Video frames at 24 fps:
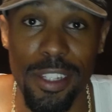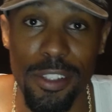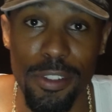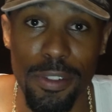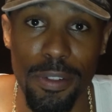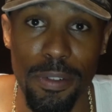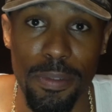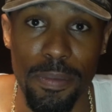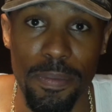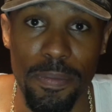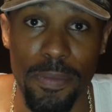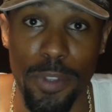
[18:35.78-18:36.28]
the
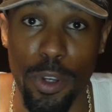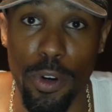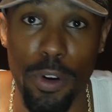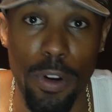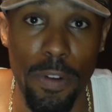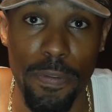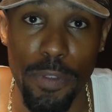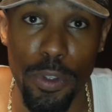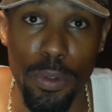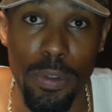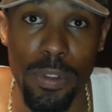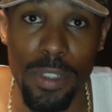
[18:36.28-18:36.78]
truth. Or
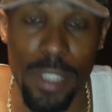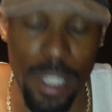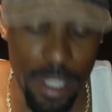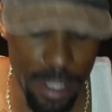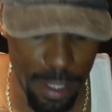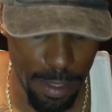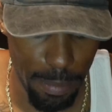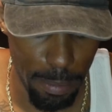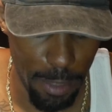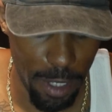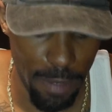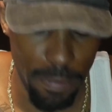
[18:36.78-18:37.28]
if you just
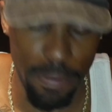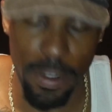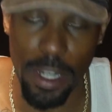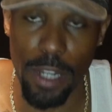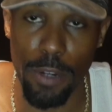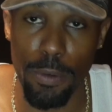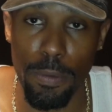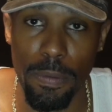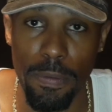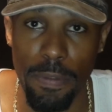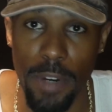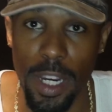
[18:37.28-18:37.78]
a motherfucker
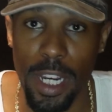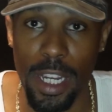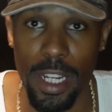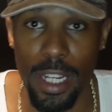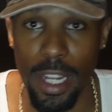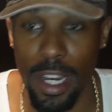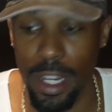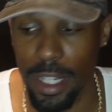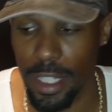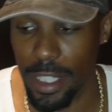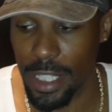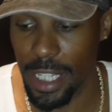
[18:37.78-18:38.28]
who fucking
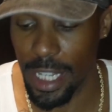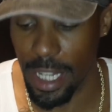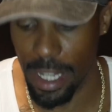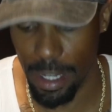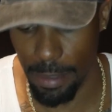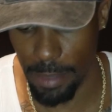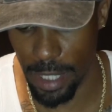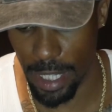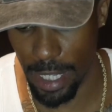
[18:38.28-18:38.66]
all the time,